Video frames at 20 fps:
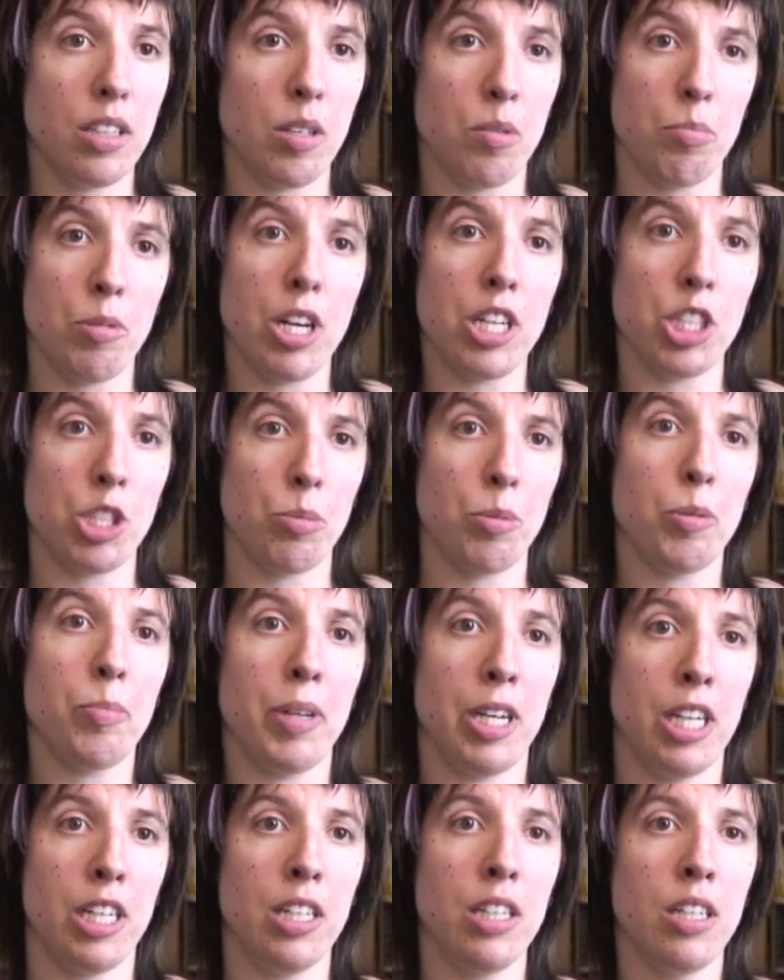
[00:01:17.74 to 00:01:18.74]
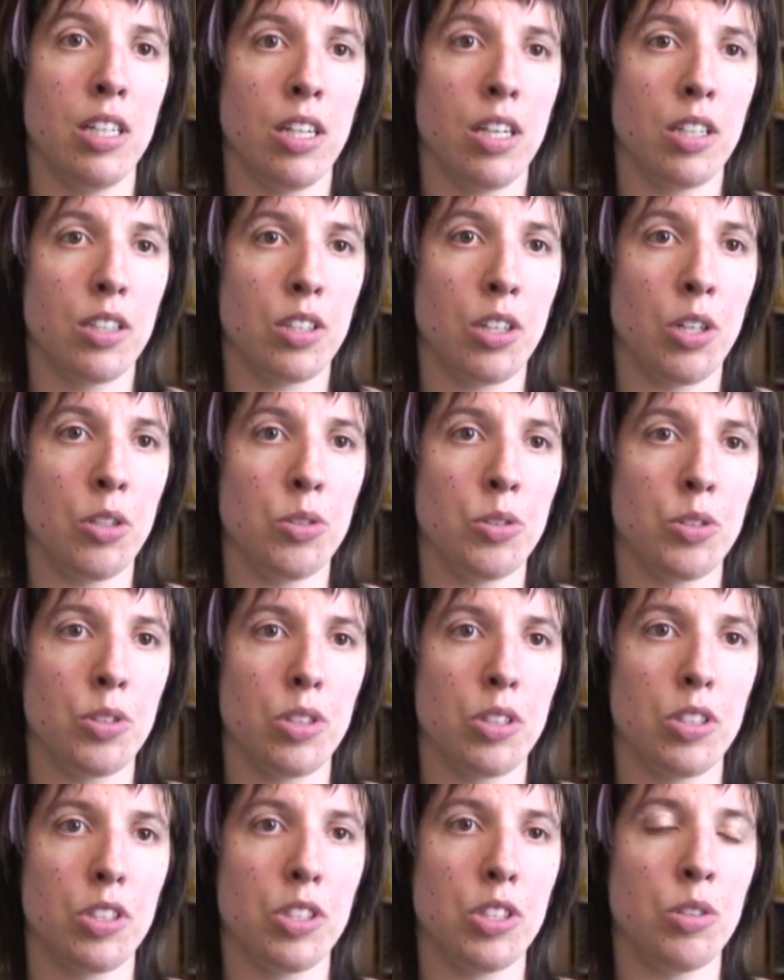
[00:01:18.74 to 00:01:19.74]
the Project Prepare goes
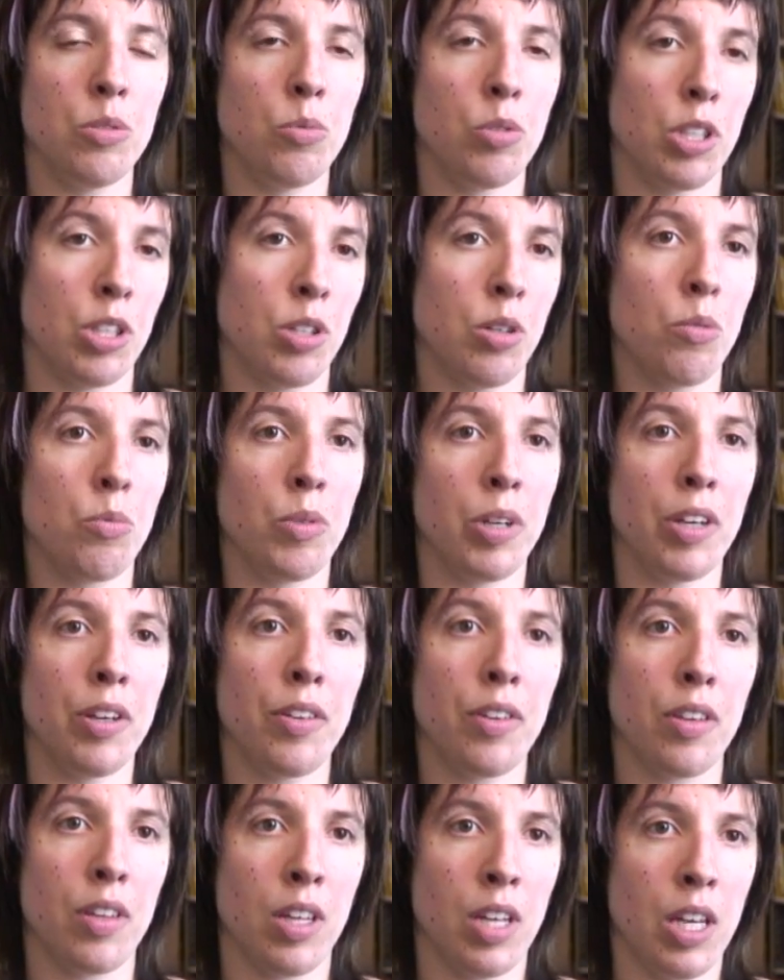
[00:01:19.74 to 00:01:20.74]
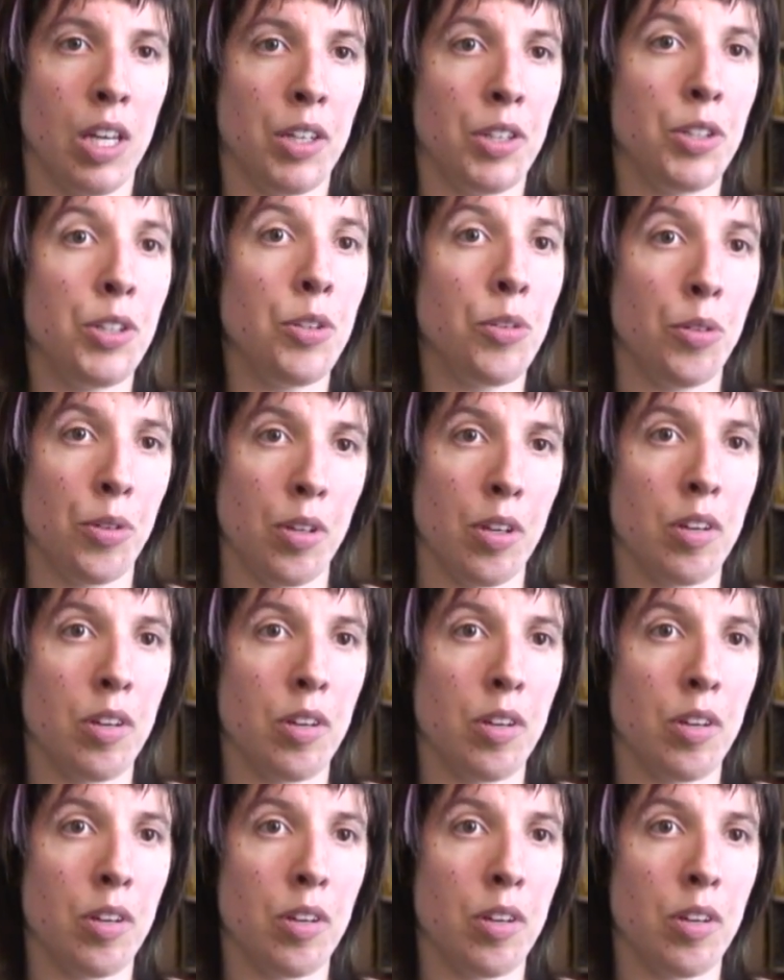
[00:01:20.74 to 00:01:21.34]
to work with youth